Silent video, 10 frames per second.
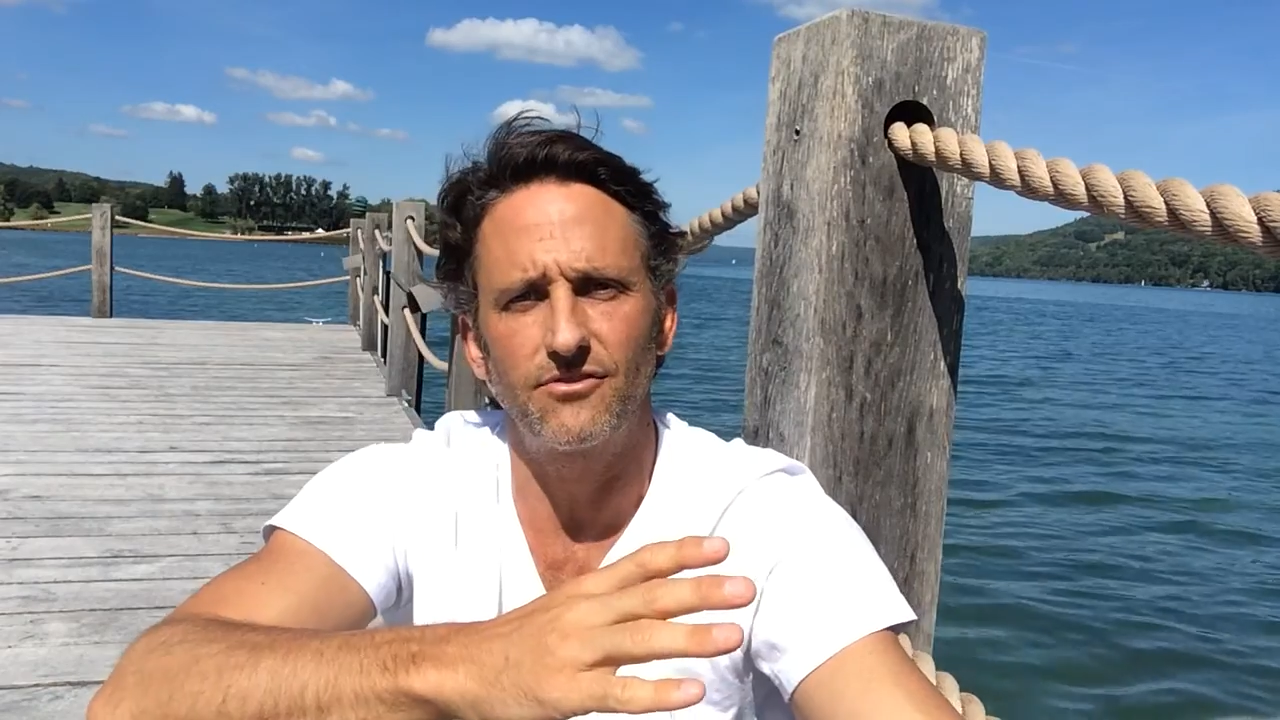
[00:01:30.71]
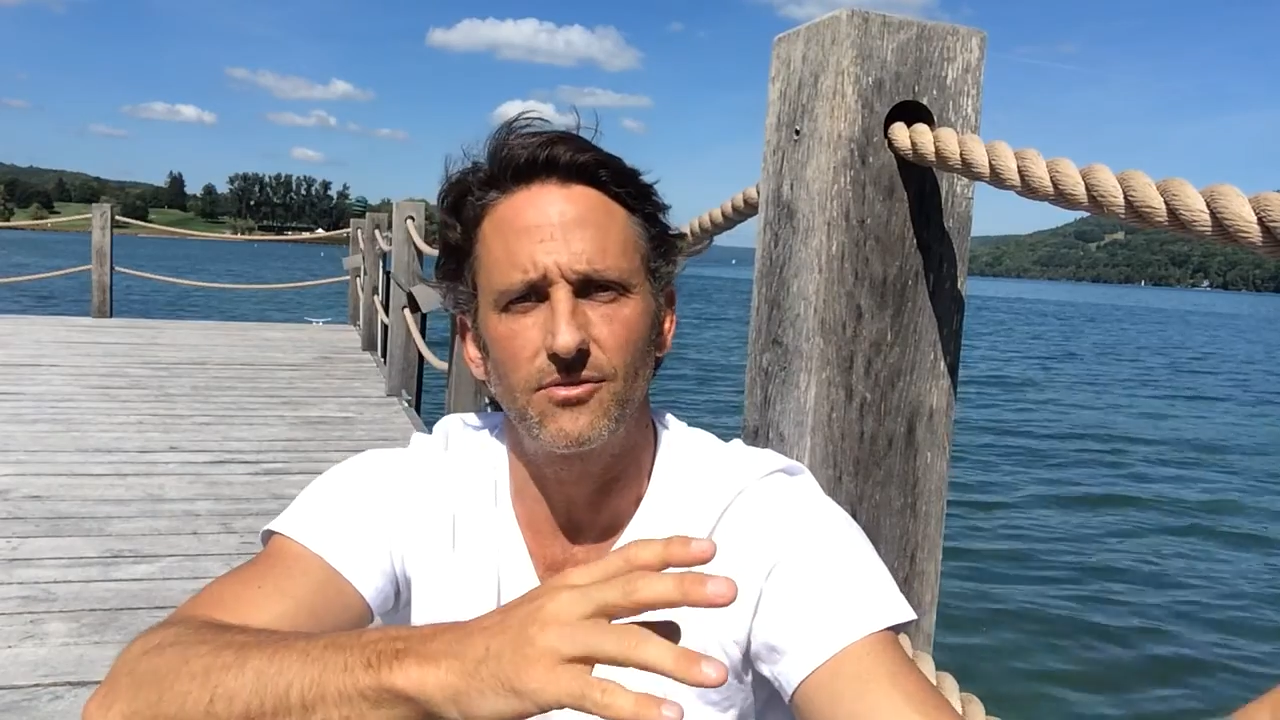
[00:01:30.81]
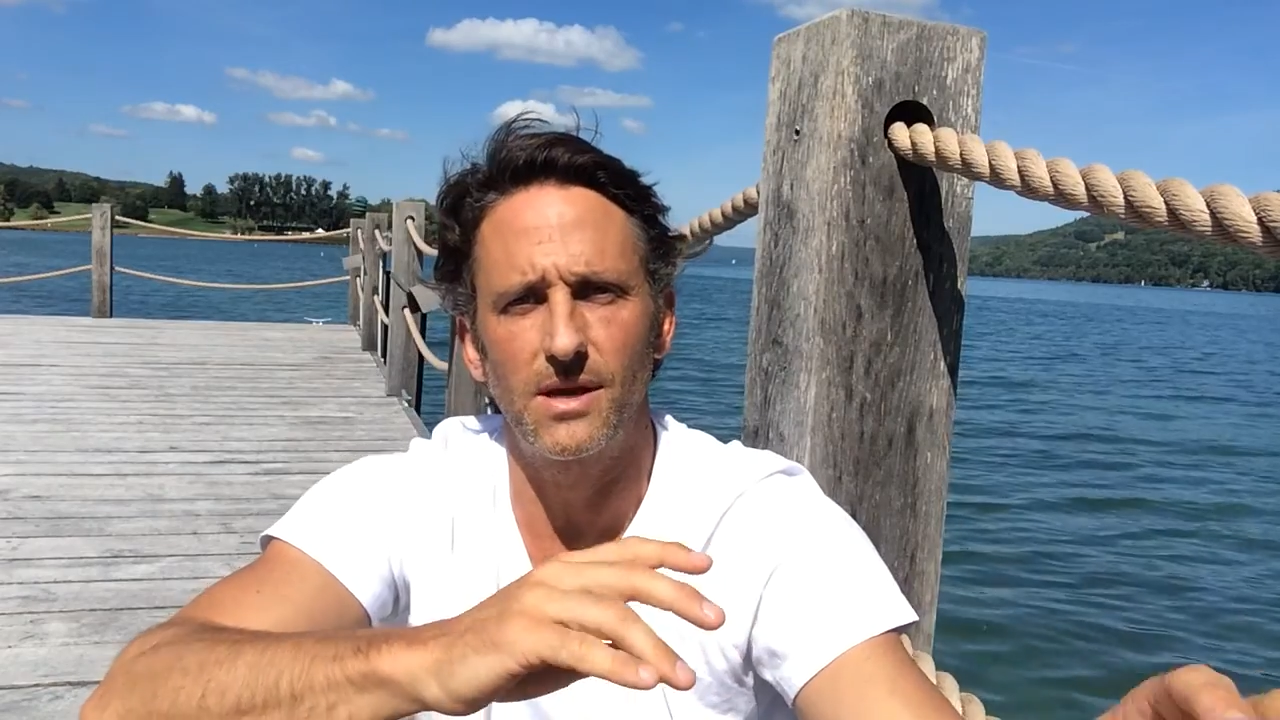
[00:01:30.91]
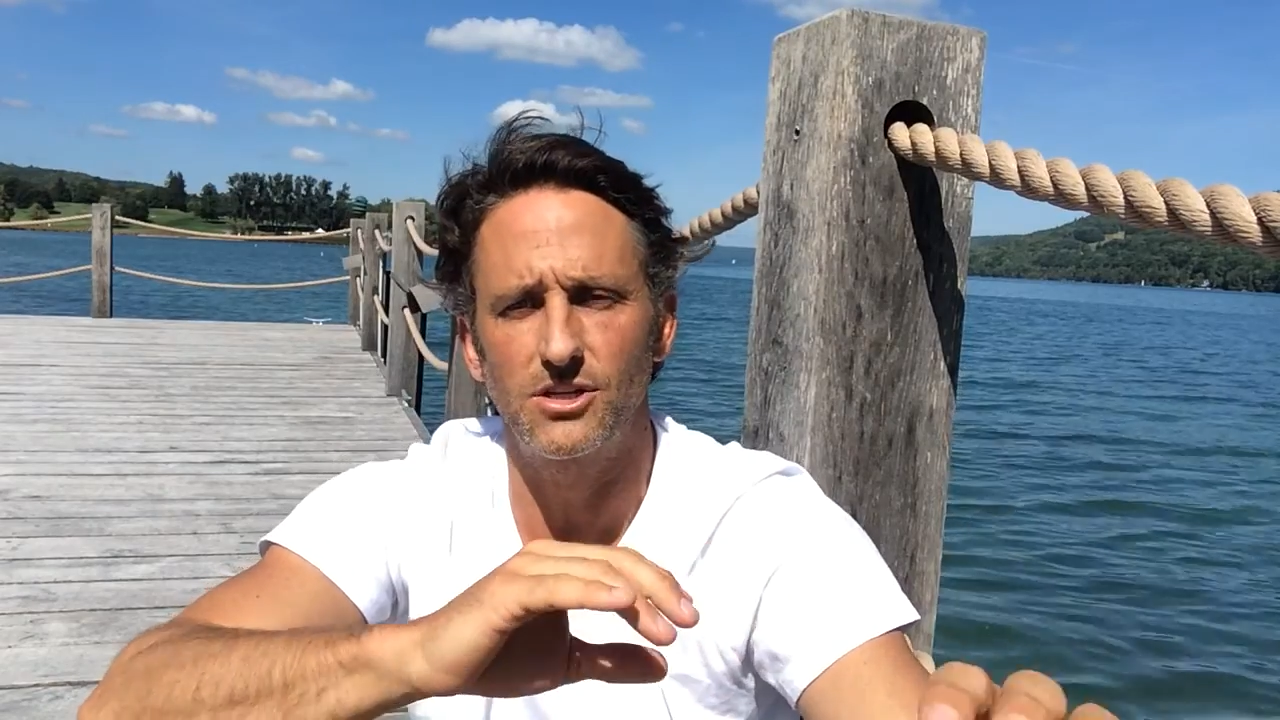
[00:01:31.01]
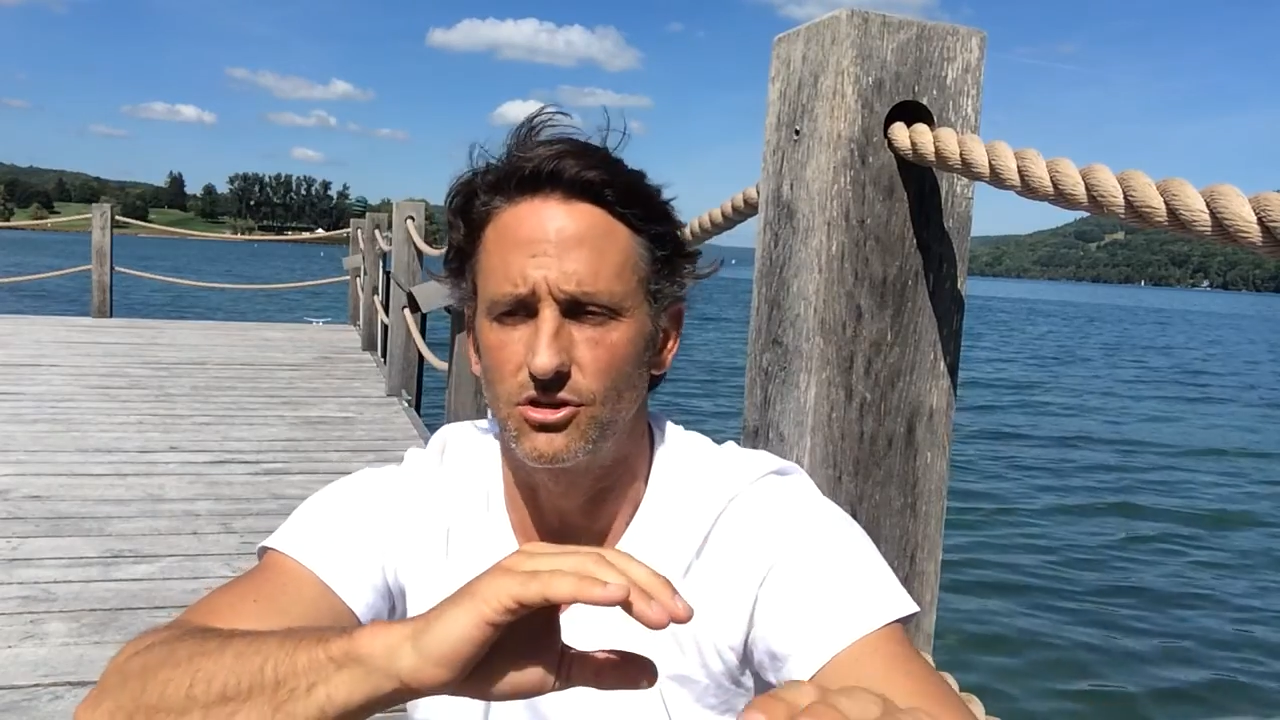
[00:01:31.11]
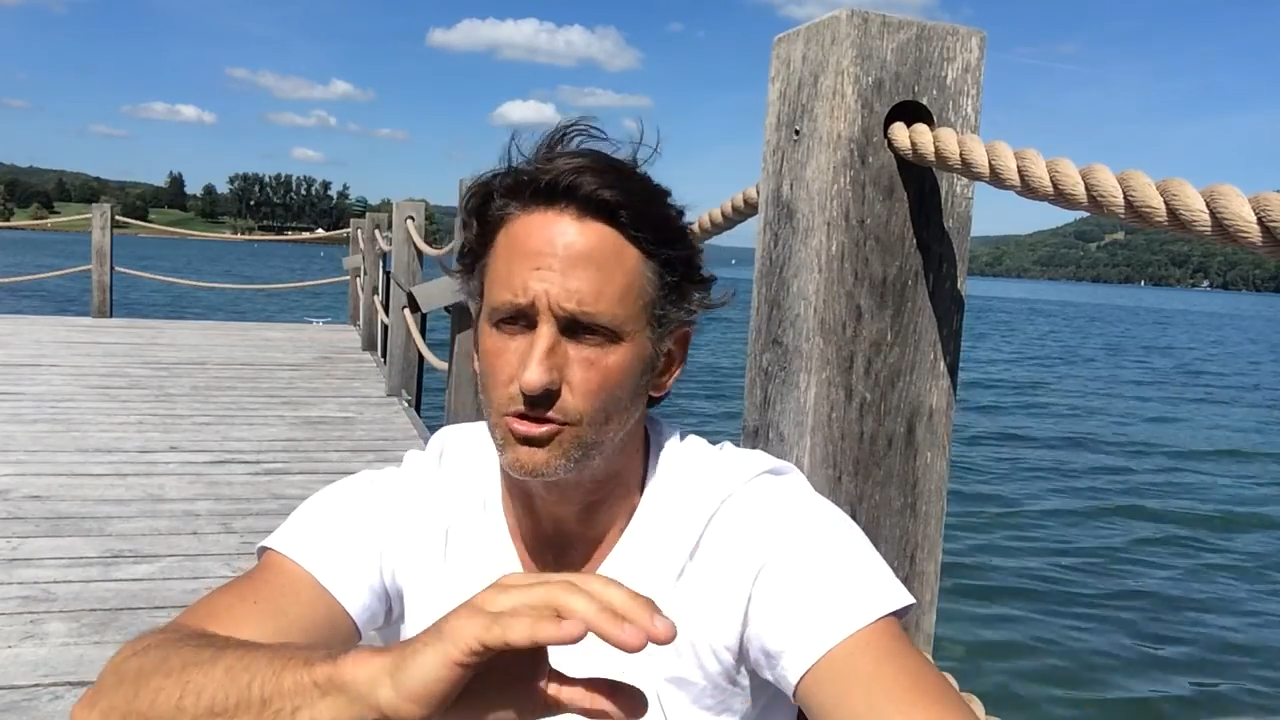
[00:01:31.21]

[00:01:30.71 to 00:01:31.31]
inflammation,